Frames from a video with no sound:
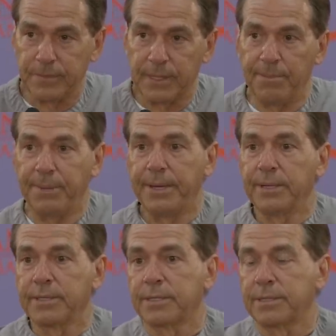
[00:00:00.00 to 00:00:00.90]
they beat
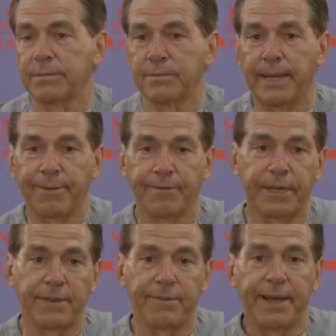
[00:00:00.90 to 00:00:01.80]
us like
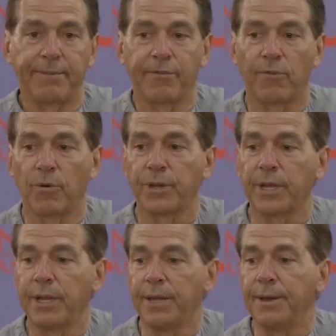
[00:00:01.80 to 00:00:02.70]

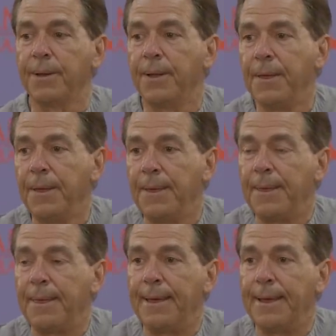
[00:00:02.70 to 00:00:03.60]
55-14,
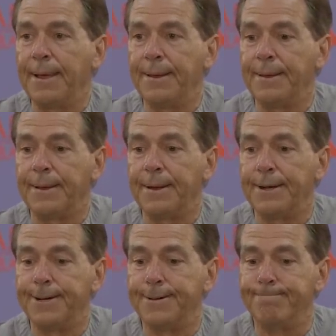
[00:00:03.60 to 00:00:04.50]
and
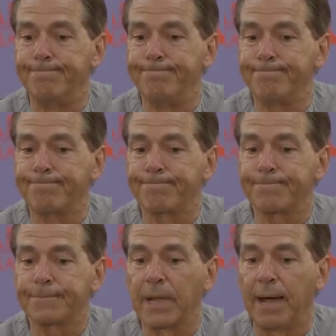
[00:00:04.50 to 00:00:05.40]

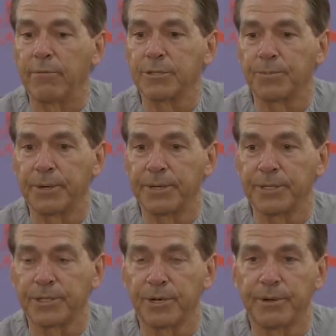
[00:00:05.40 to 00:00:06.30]
I was pretty
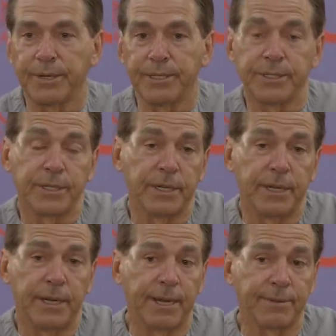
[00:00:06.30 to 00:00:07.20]
discouraged,
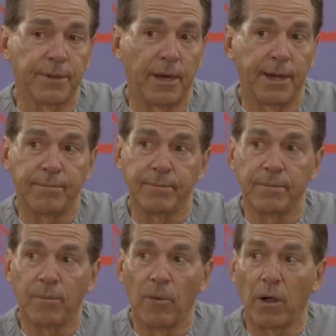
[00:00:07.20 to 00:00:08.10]
and I thought,
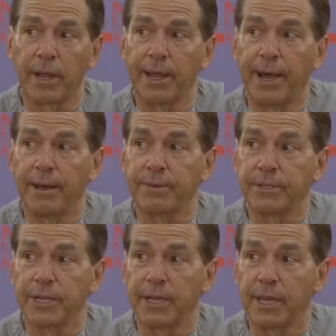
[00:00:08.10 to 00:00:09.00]
walking out
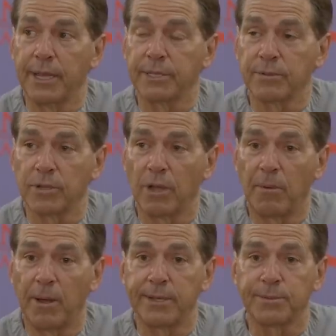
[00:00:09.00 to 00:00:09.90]
to shake hands with
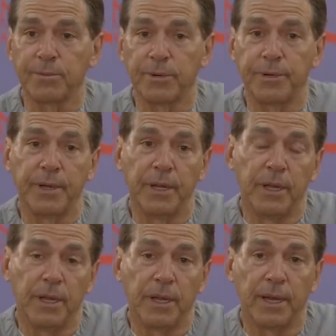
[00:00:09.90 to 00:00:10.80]
Tom Osborne,
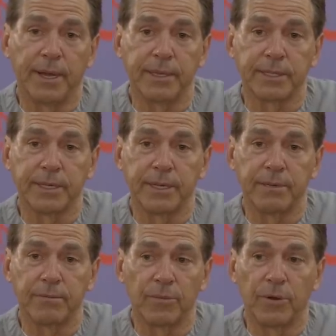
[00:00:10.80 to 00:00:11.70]
I
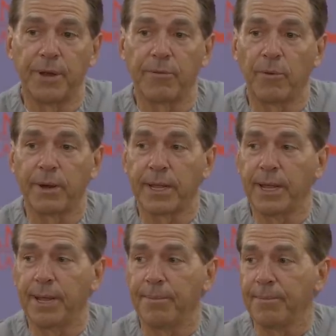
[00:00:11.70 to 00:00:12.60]
said, we'll never win a
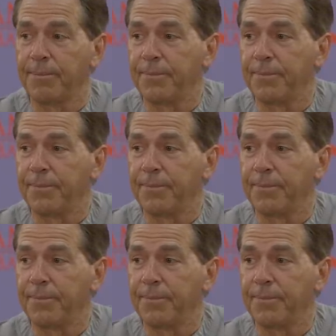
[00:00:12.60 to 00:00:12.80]
game.